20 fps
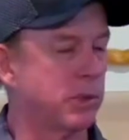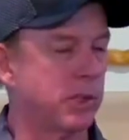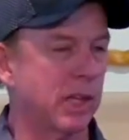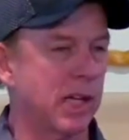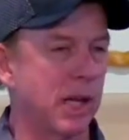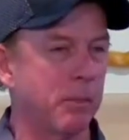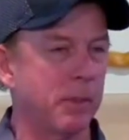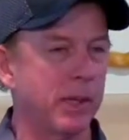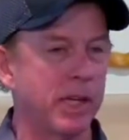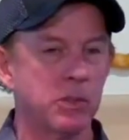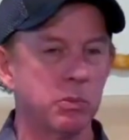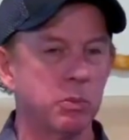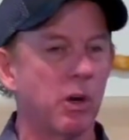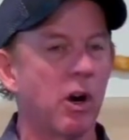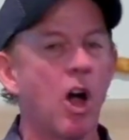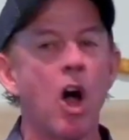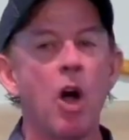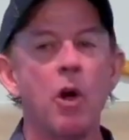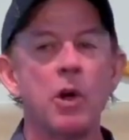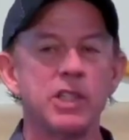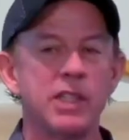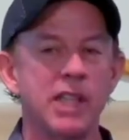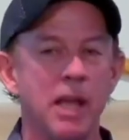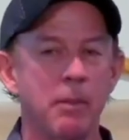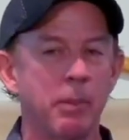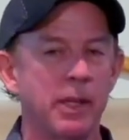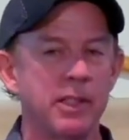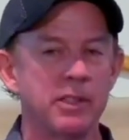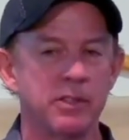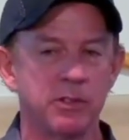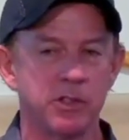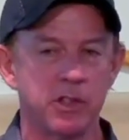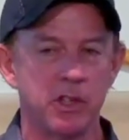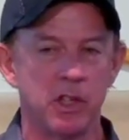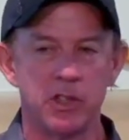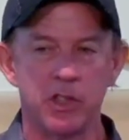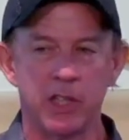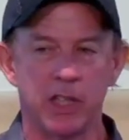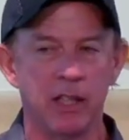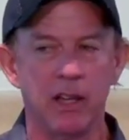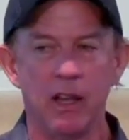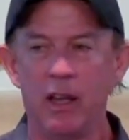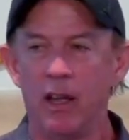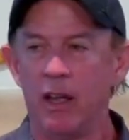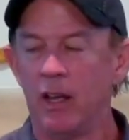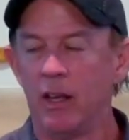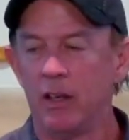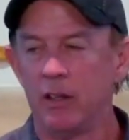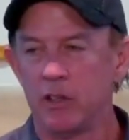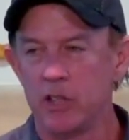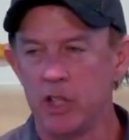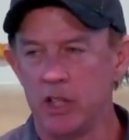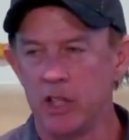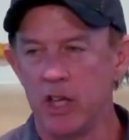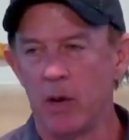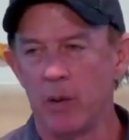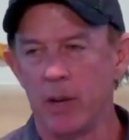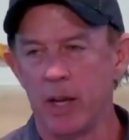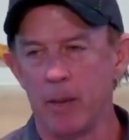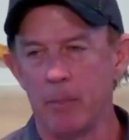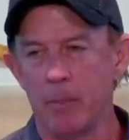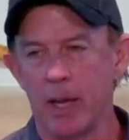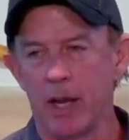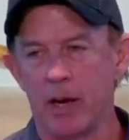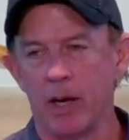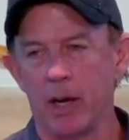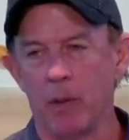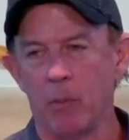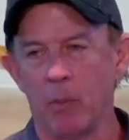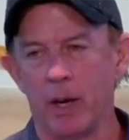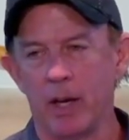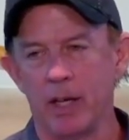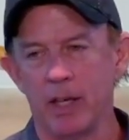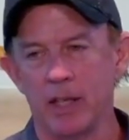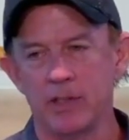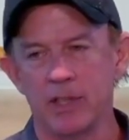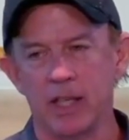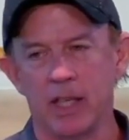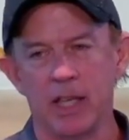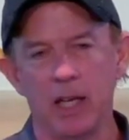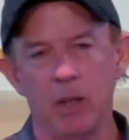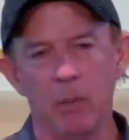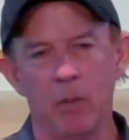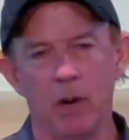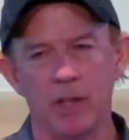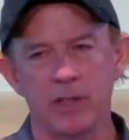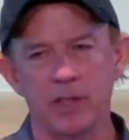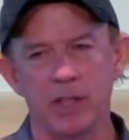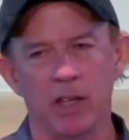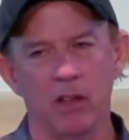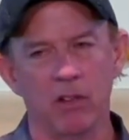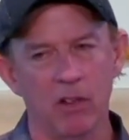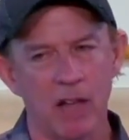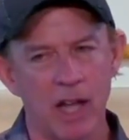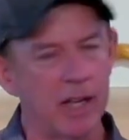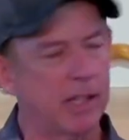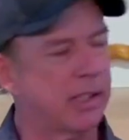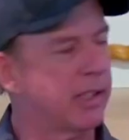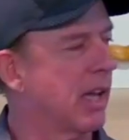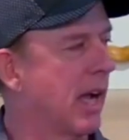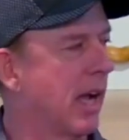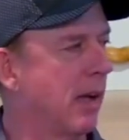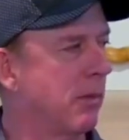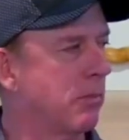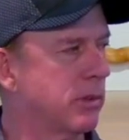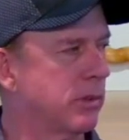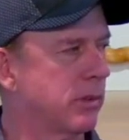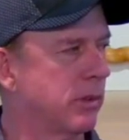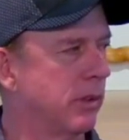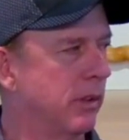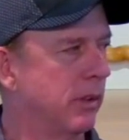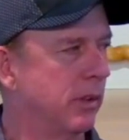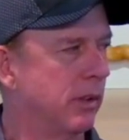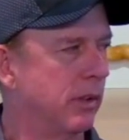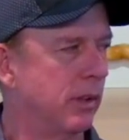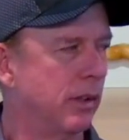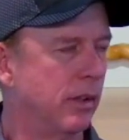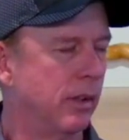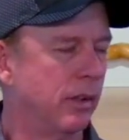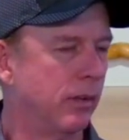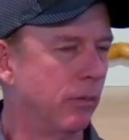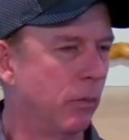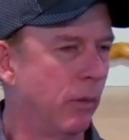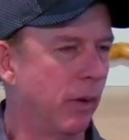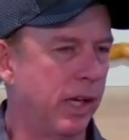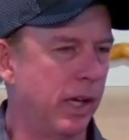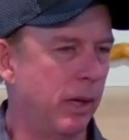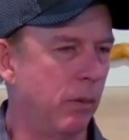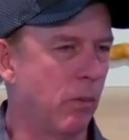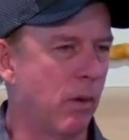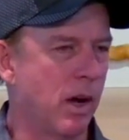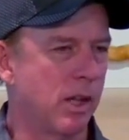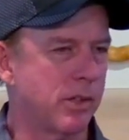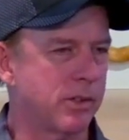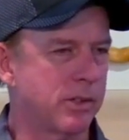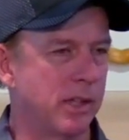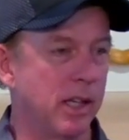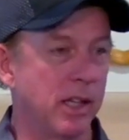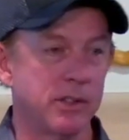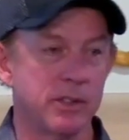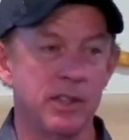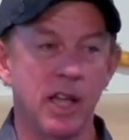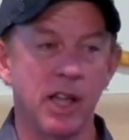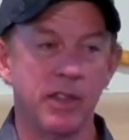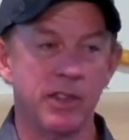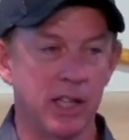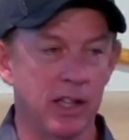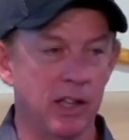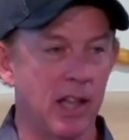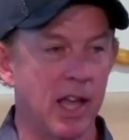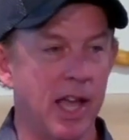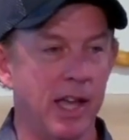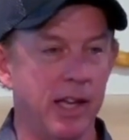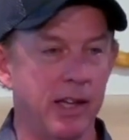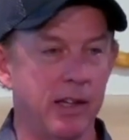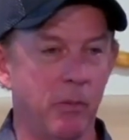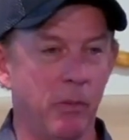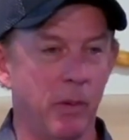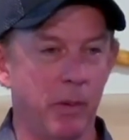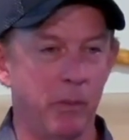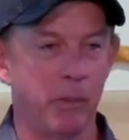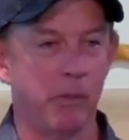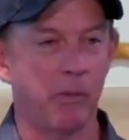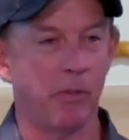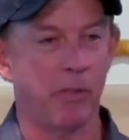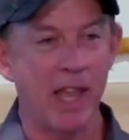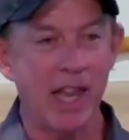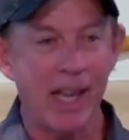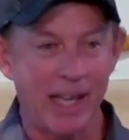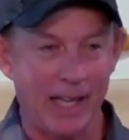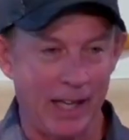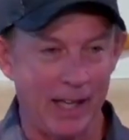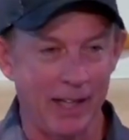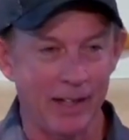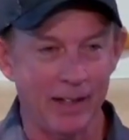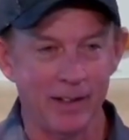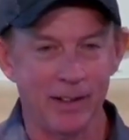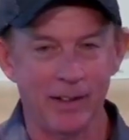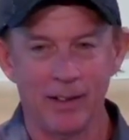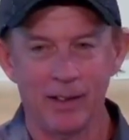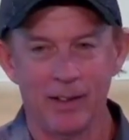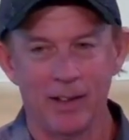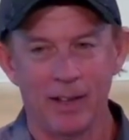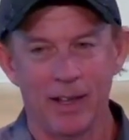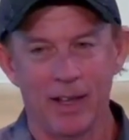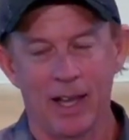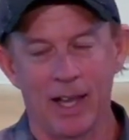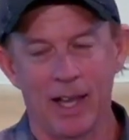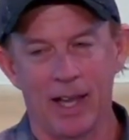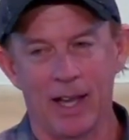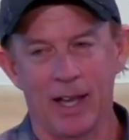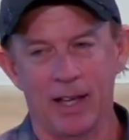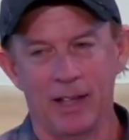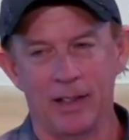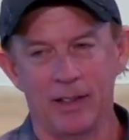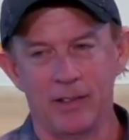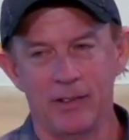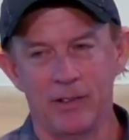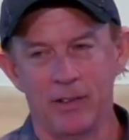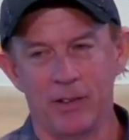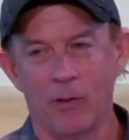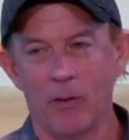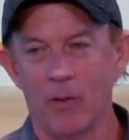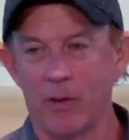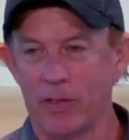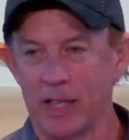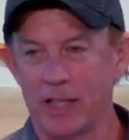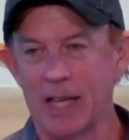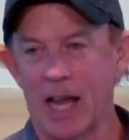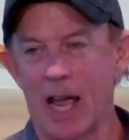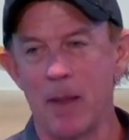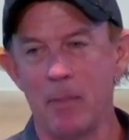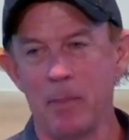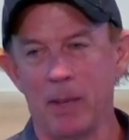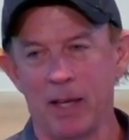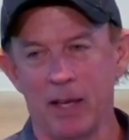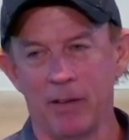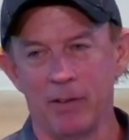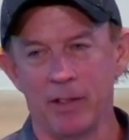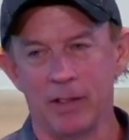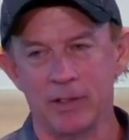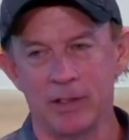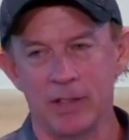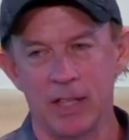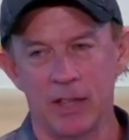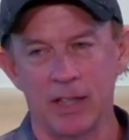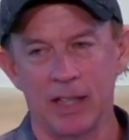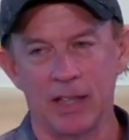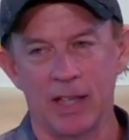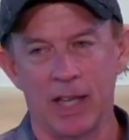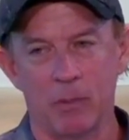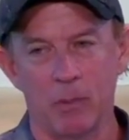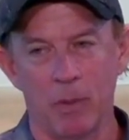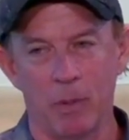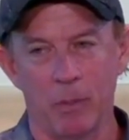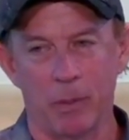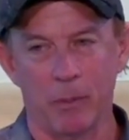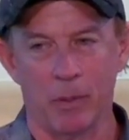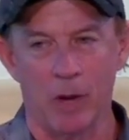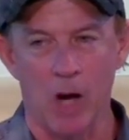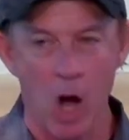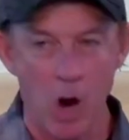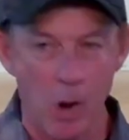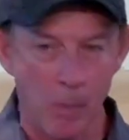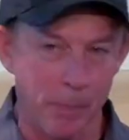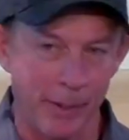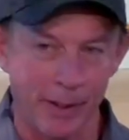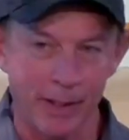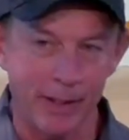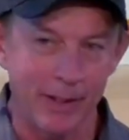because we're always in that place of searching to know Him better and what it is that He wants. And a lot of times, what He wants is nothing like what we were thinking, and or the timing of it is nothing like what we were hoping